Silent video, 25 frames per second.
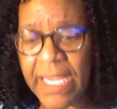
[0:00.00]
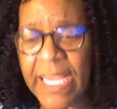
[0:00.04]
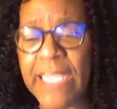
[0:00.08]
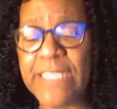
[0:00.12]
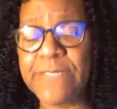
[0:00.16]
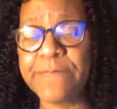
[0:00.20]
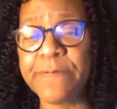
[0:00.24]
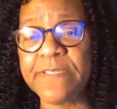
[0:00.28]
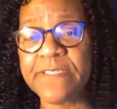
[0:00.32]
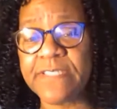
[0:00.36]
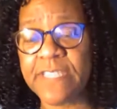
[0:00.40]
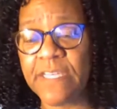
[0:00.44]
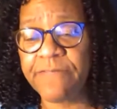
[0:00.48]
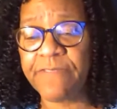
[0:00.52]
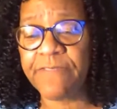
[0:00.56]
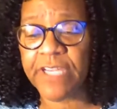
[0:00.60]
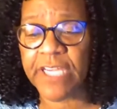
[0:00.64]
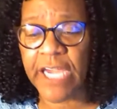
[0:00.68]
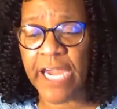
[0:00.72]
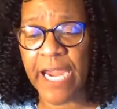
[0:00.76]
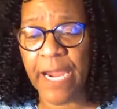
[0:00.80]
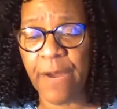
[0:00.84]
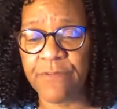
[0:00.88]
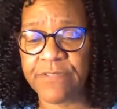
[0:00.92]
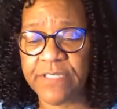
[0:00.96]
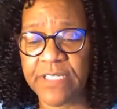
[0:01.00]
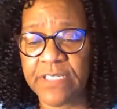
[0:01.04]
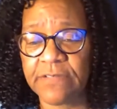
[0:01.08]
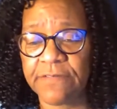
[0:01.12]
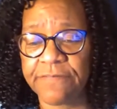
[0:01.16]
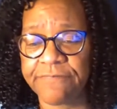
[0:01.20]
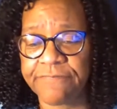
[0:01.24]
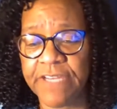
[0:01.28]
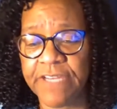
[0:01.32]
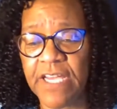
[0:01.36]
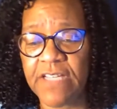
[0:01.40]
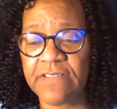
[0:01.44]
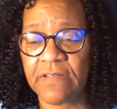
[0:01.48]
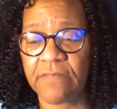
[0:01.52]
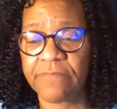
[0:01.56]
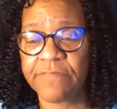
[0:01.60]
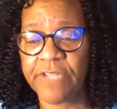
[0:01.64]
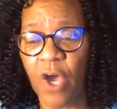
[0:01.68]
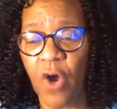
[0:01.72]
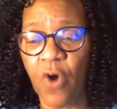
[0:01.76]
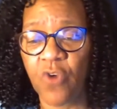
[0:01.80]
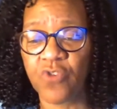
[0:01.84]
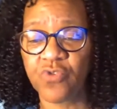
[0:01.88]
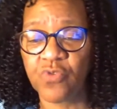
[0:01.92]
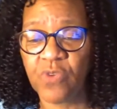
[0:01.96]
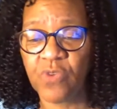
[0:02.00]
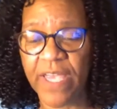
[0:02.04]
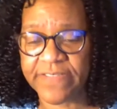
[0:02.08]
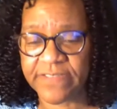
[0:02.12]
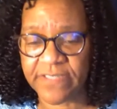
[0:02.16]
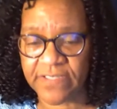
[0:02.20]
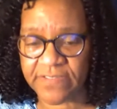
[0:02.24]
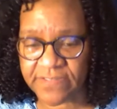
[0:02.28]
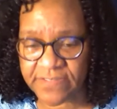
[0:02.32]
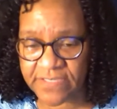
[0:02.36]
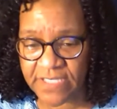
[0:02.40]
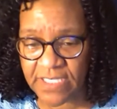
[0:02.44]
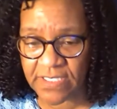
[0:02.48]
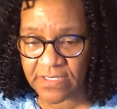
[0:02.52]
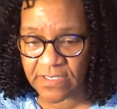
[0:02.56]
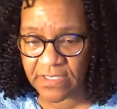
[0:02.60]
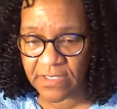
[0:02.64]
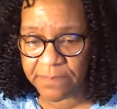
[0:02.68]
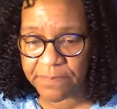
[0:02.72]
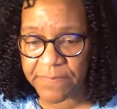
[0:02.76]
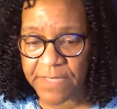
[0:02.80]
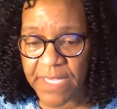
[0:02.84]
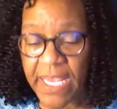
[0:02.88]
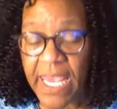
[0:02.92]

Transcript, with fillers: in specific areas in the fields of those who had succeeded.